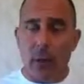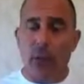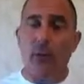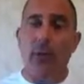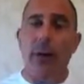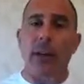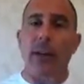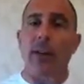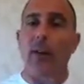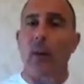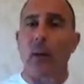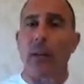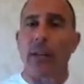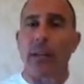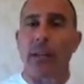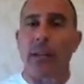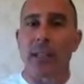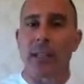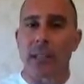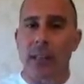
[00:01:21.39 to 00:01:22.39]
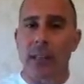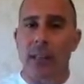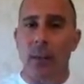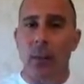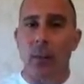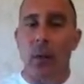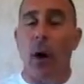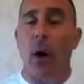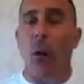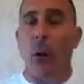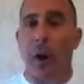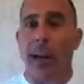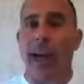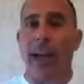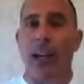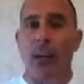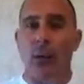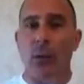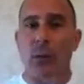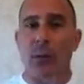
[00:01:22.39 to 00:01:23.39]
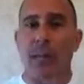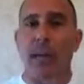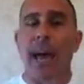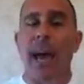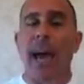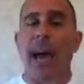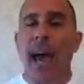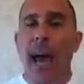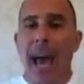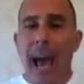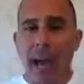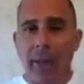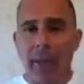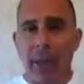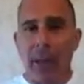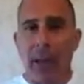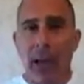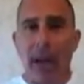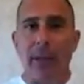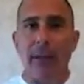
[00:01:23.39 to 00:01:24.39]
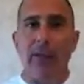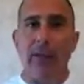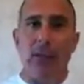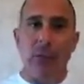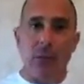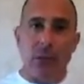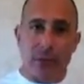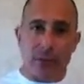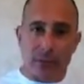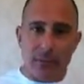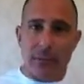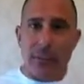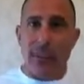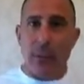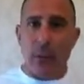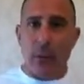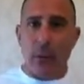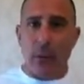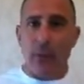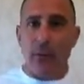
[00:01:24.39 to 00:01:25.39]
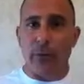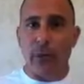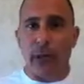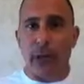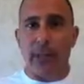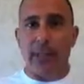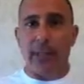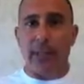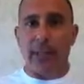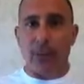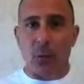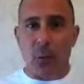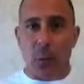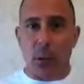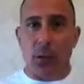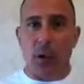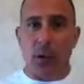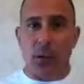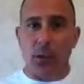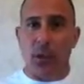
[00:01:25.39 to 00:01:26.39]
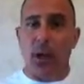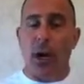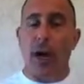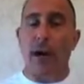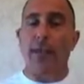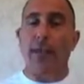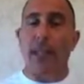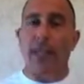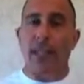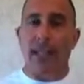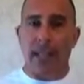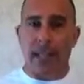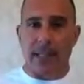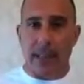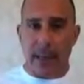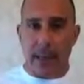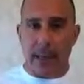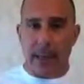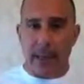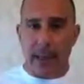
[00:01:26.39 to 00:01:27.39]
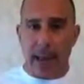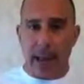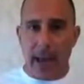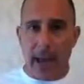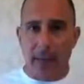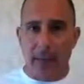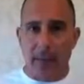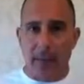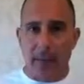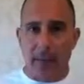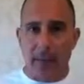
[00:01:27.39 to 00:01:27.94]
We're trying to squeeze this in while we actually have a life, deal with our families, work our jobs, things like that.